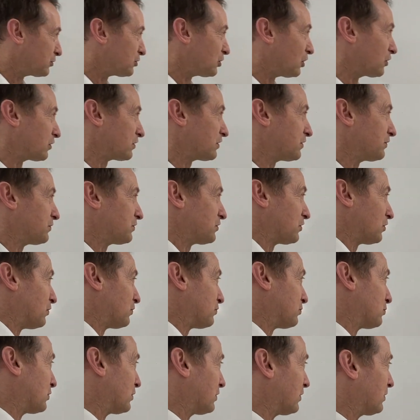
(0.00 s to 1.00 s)
chunks of
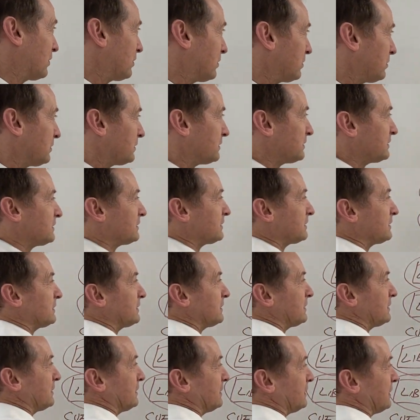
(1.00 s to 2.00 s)
software,
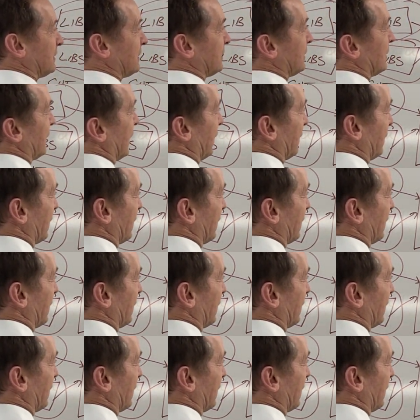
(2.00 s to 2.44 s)
and